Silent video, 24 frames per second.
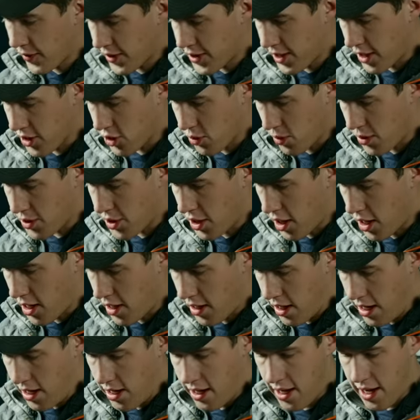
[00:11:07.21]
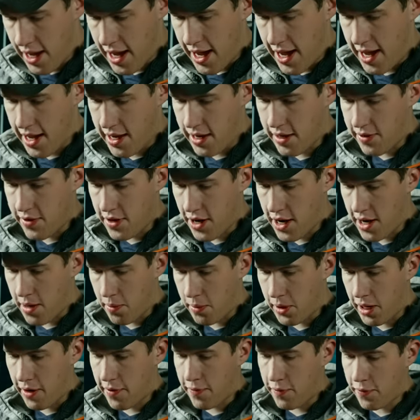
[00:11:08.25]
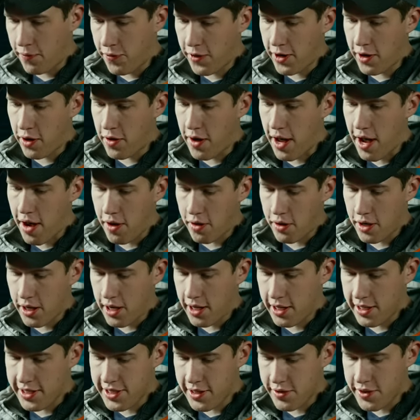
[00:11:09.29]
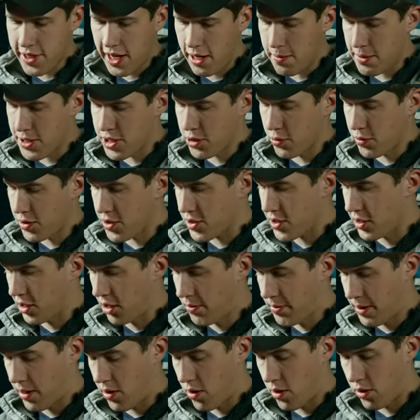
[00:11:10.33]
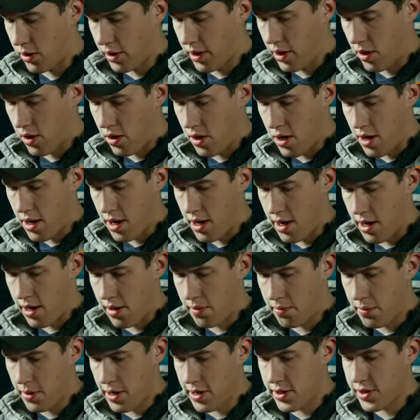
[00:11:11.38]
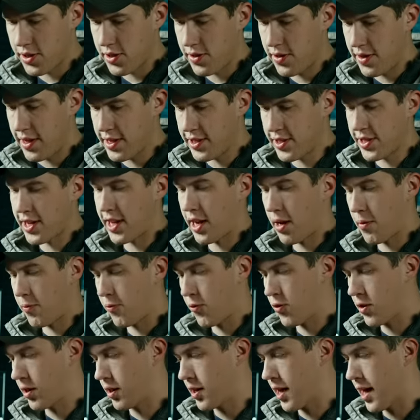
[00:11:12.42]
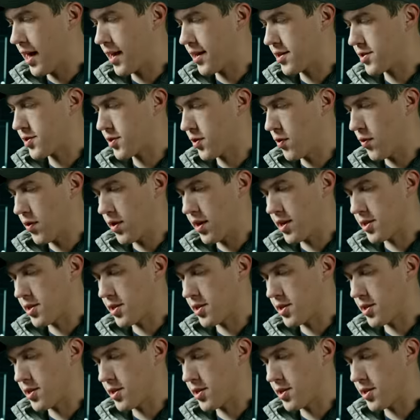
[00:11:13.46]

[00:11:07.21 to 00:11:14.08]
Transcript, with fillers: accessories on, and uh, what I figured out, because uh, I was kind of messing with this a little bit earlier, uh, was this setup for the light is going